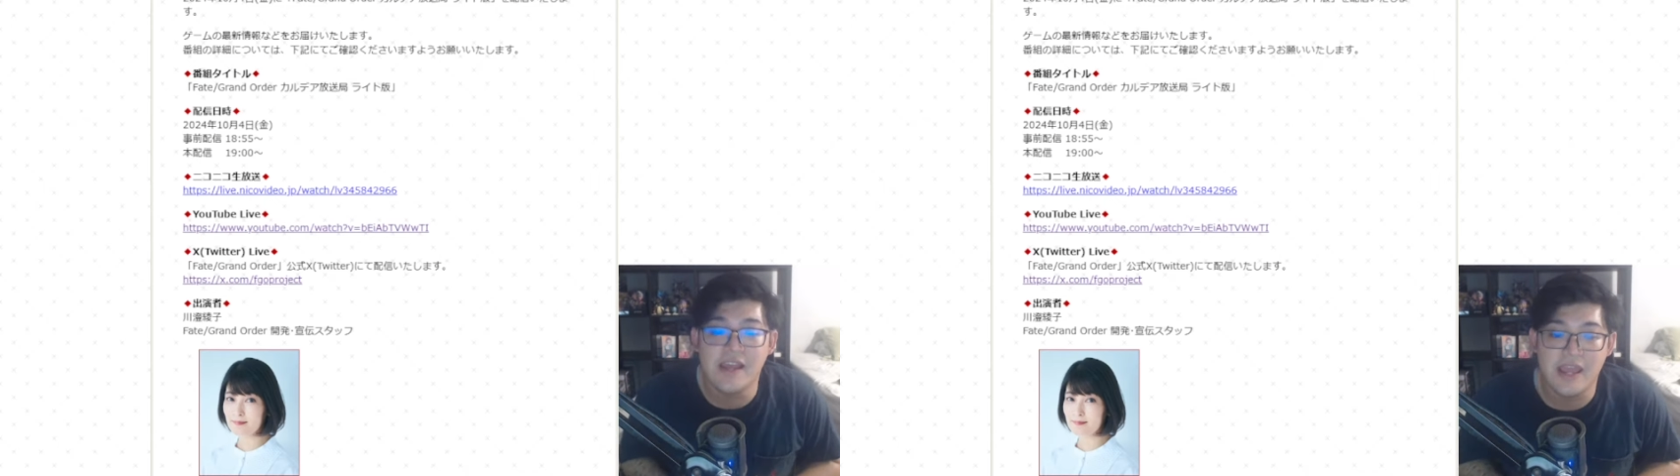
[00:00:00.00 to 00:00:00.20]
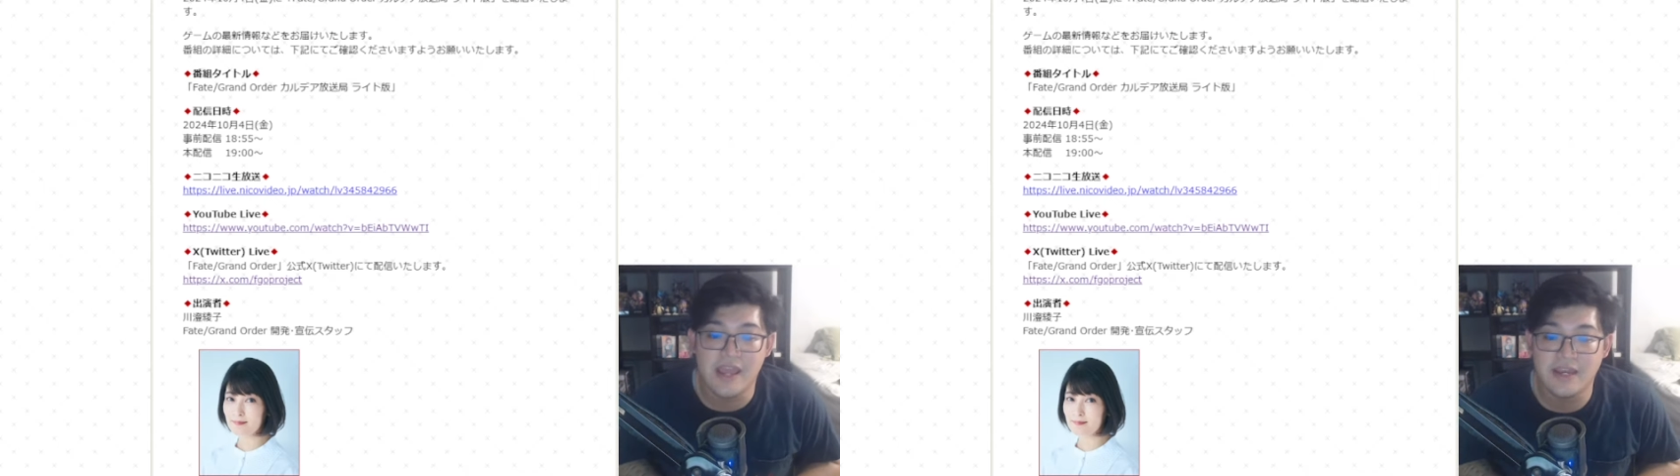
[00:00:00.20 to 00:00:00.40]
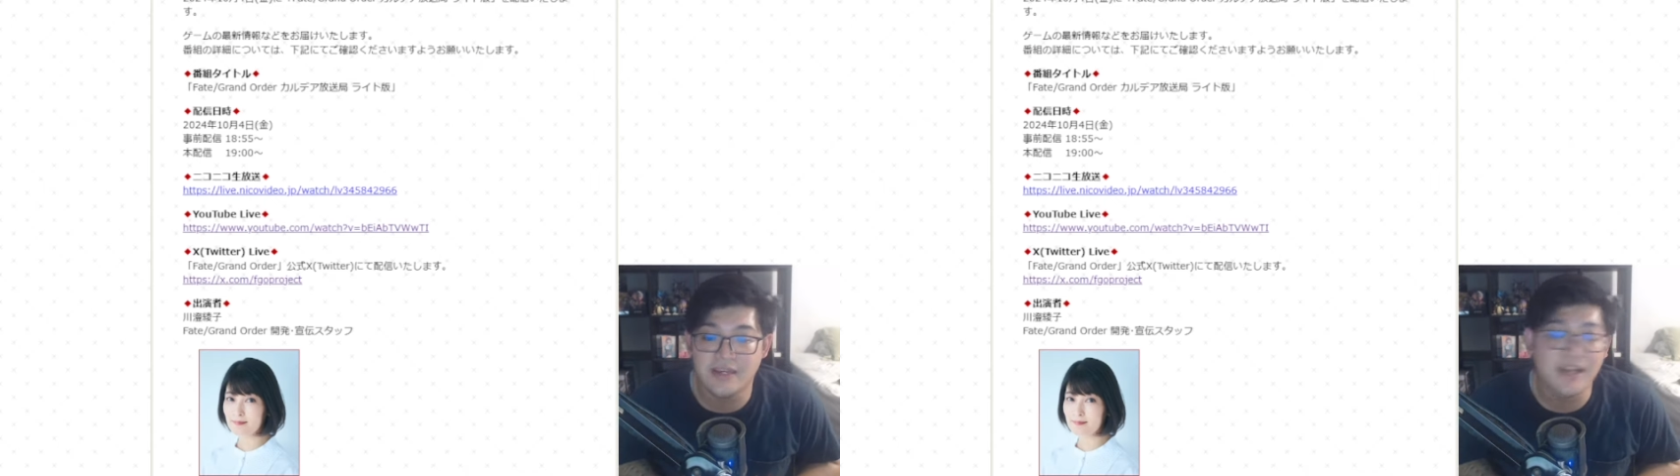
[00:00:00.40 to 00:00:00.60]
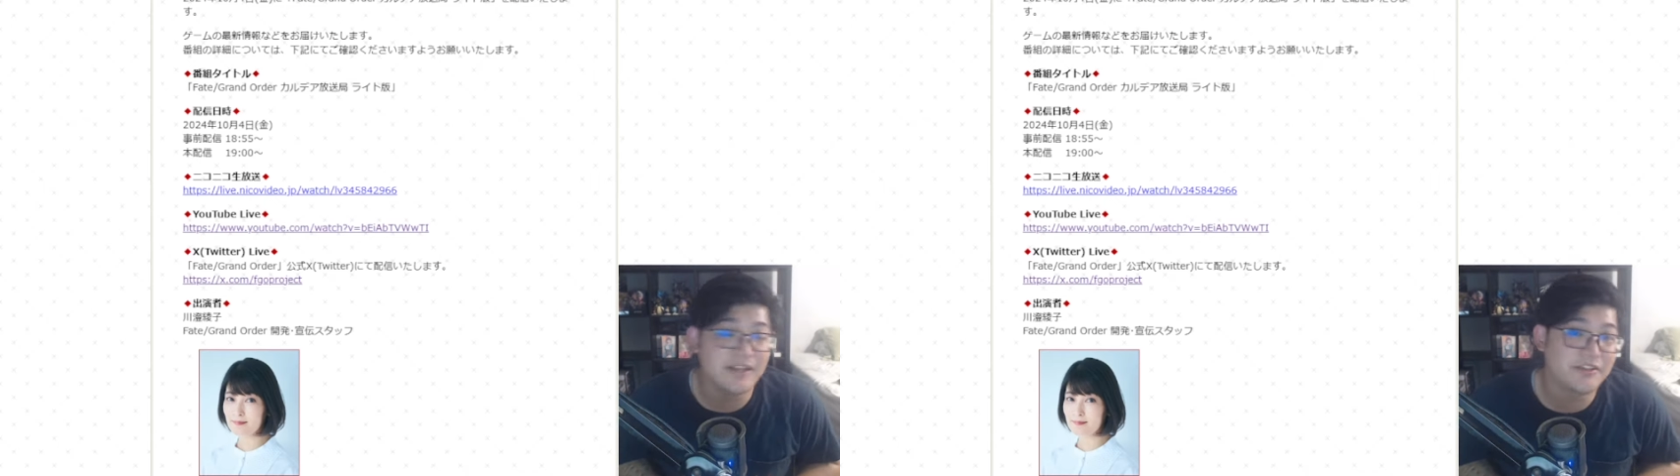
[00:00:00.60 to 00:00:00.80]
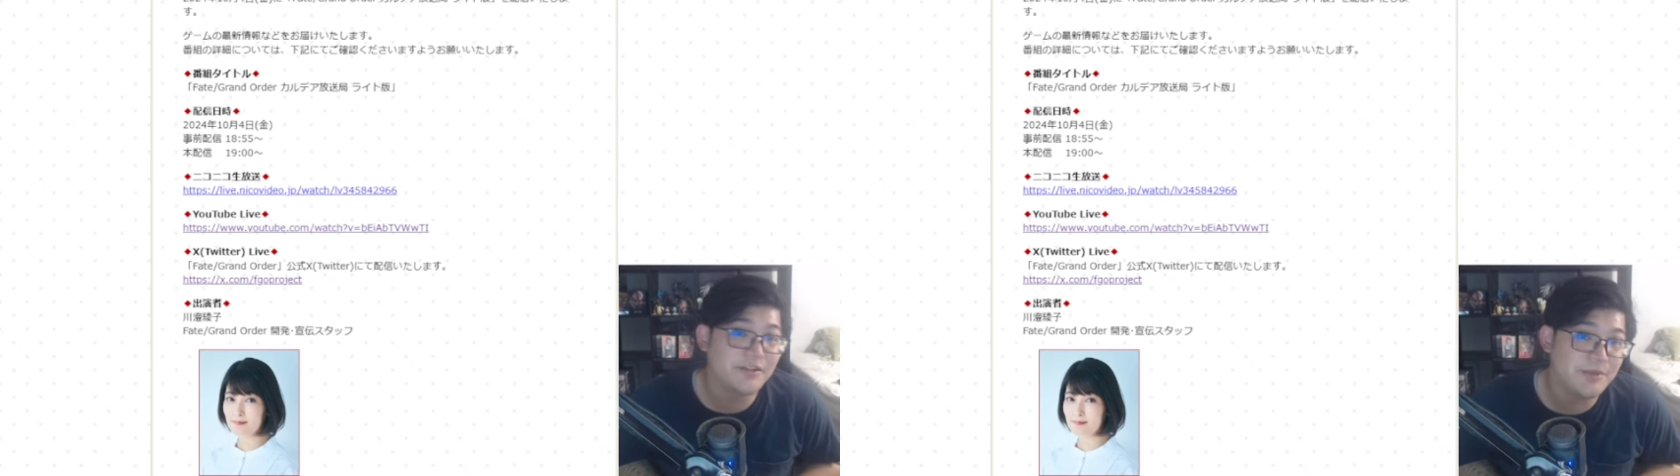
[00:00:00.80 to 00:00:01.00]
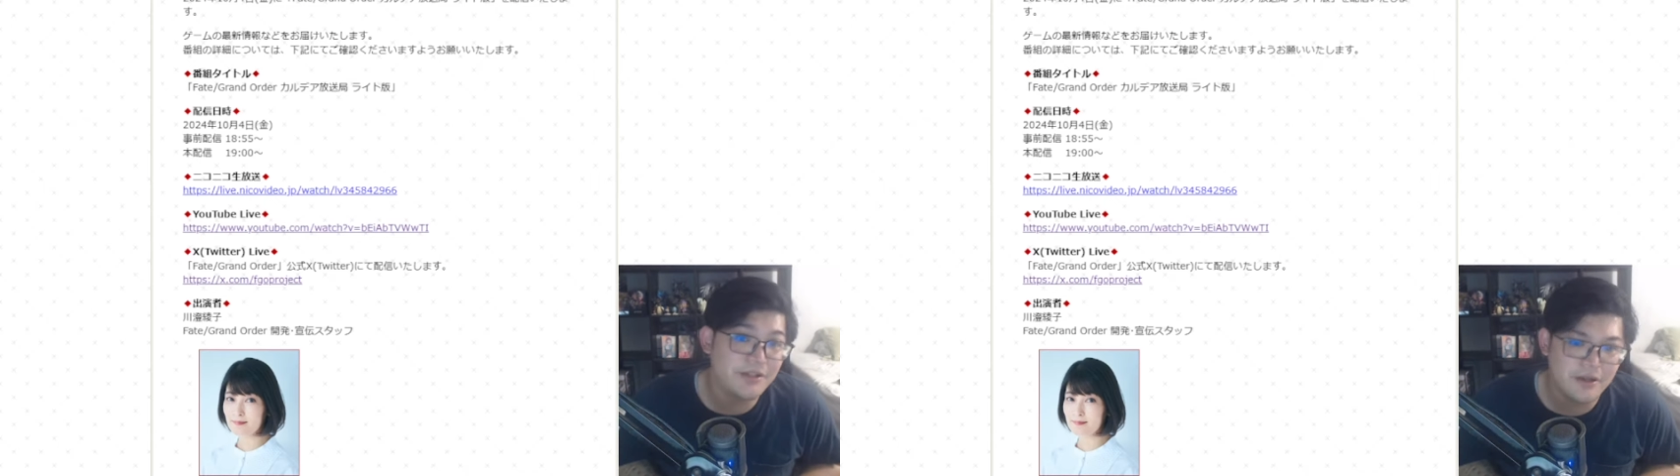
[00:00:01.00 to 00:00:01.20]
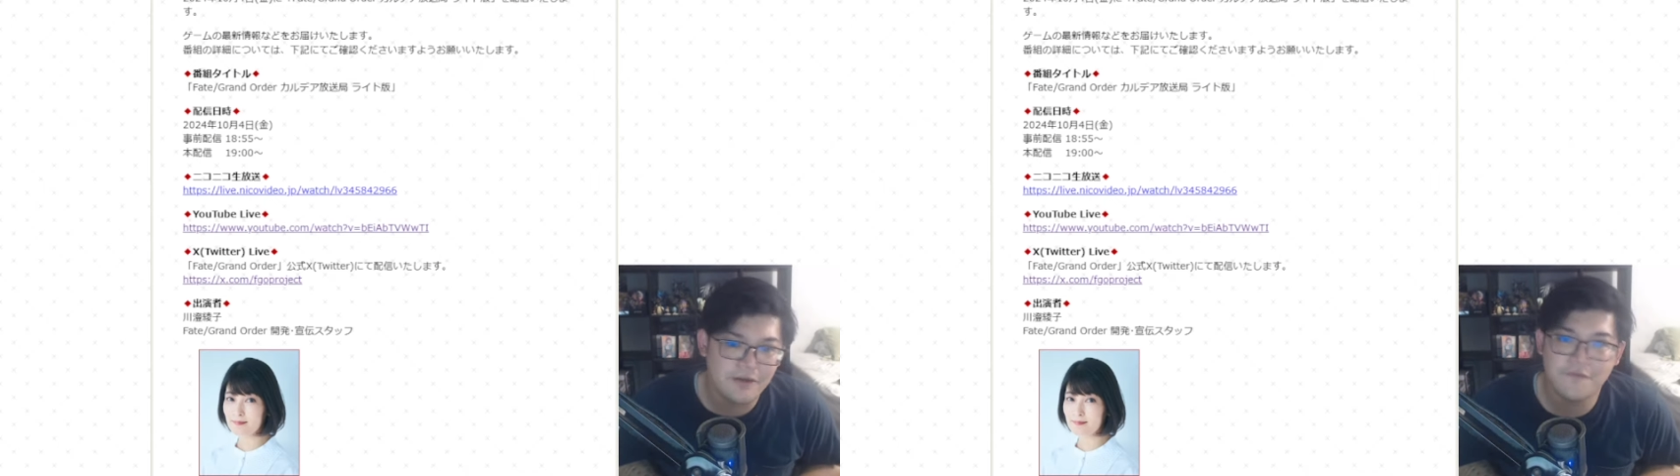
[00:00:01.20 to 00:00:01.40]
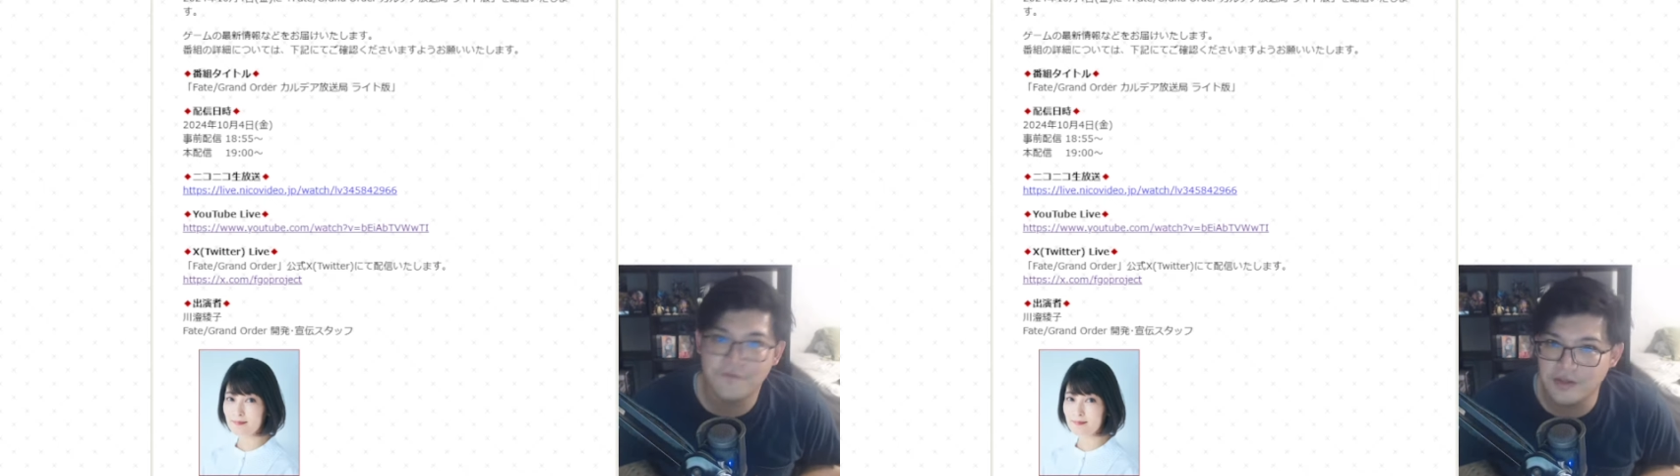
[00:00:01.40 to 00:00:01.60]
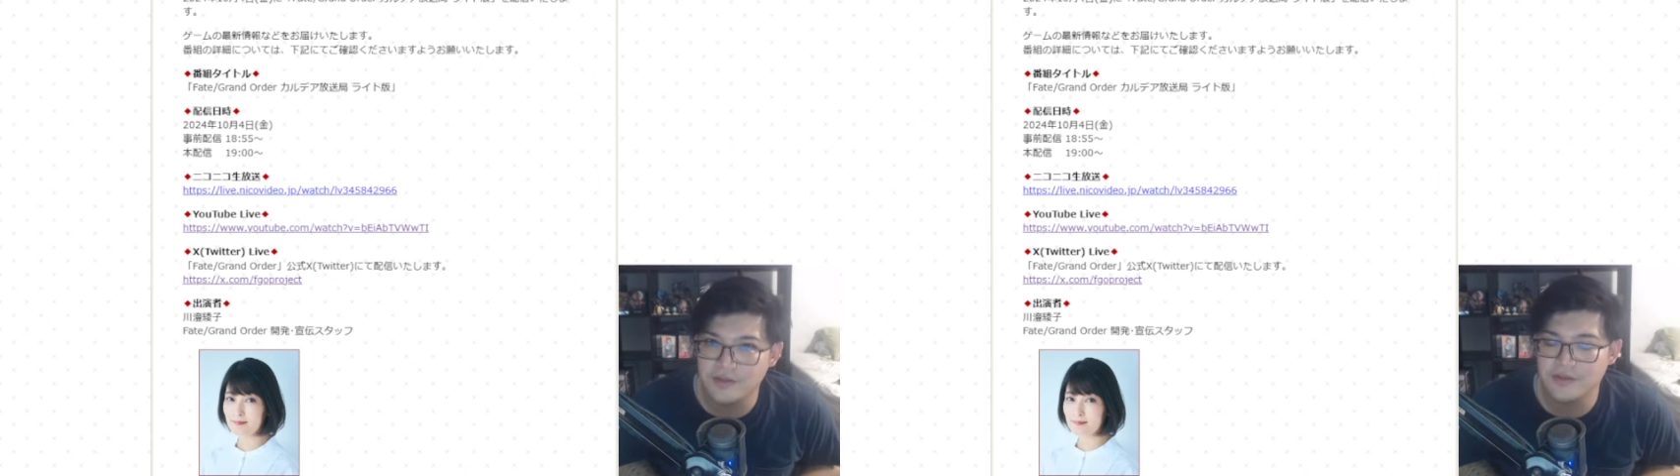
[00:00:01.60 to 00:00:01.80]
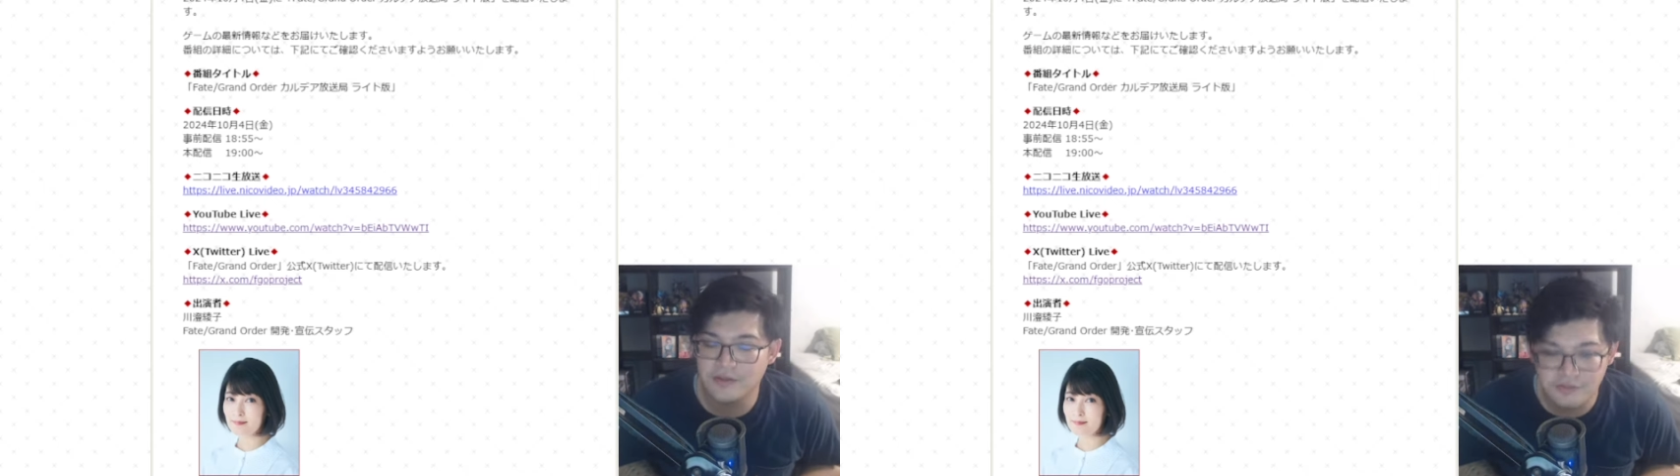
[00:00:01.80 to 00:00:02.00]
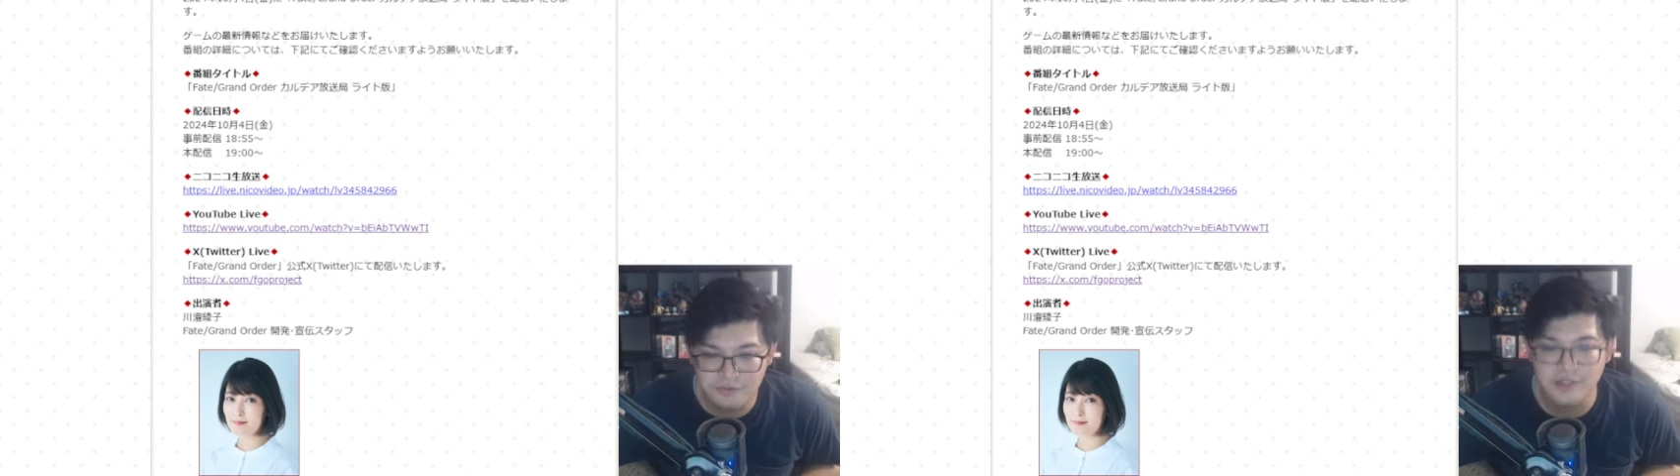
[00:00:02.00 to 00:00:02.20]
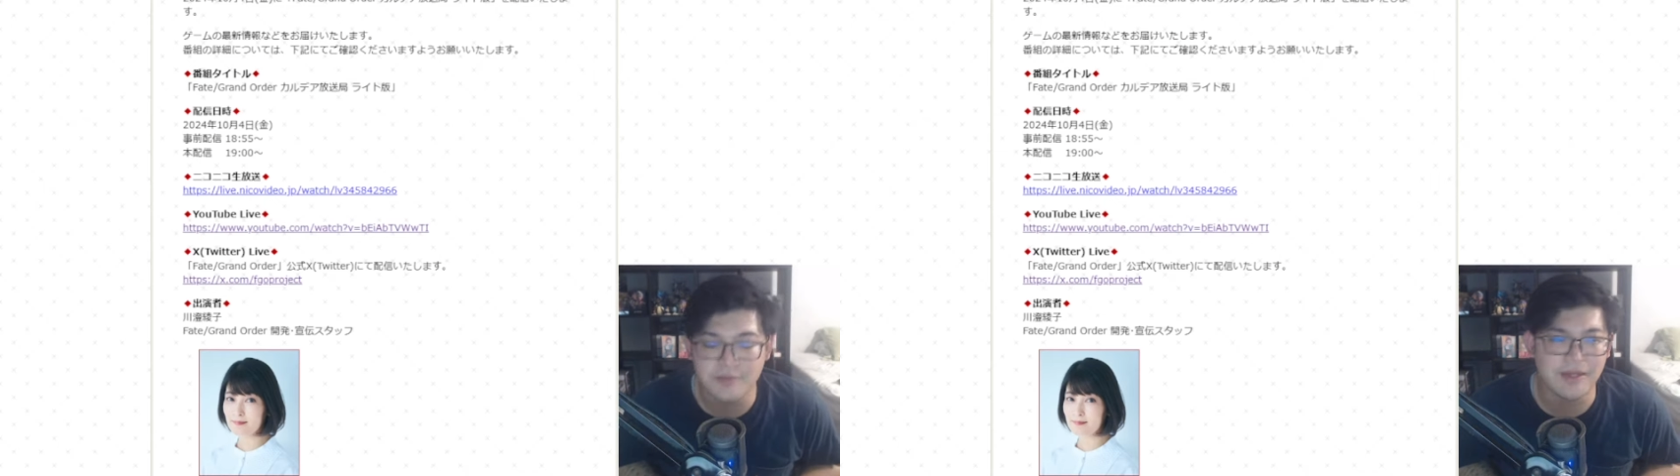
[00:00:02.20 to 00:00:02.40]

And yeah, it's going to be a fun stream.